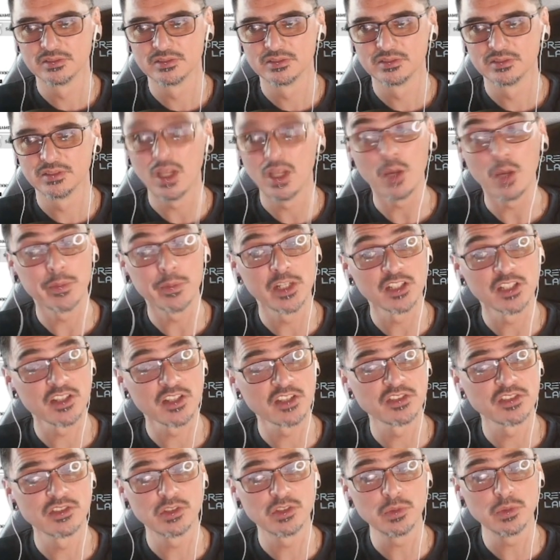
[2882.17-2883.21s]
Oh, but he
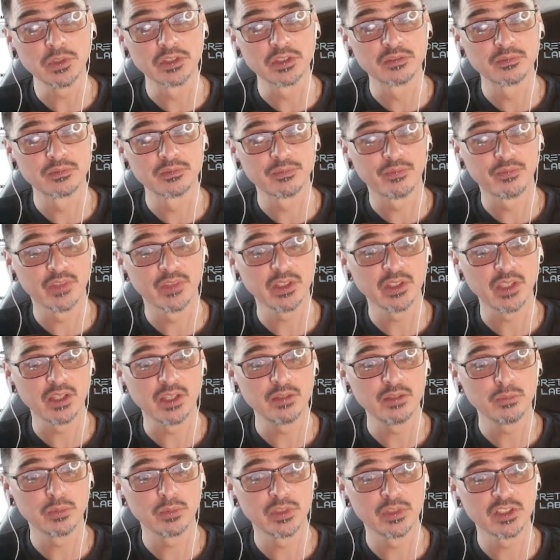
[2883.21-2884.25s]
doesn't do it.
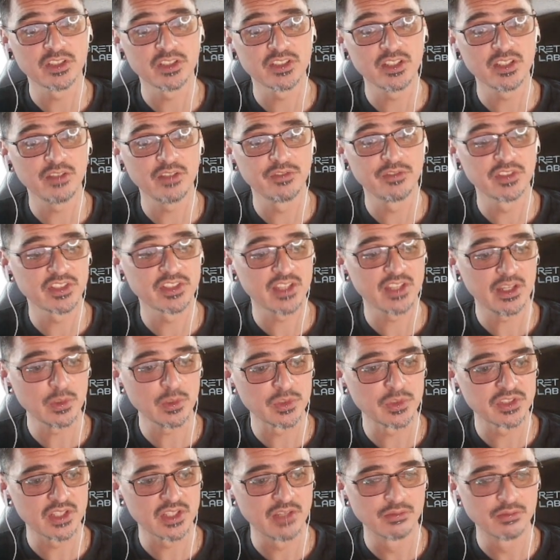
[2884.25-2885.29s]
Okay, let's see if his
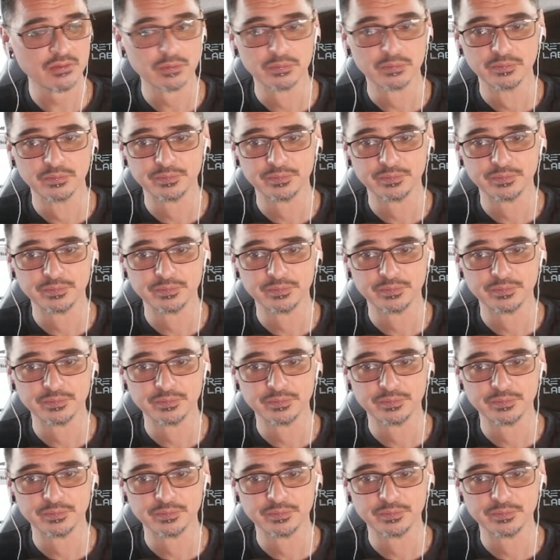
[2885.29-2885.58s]
scales save him.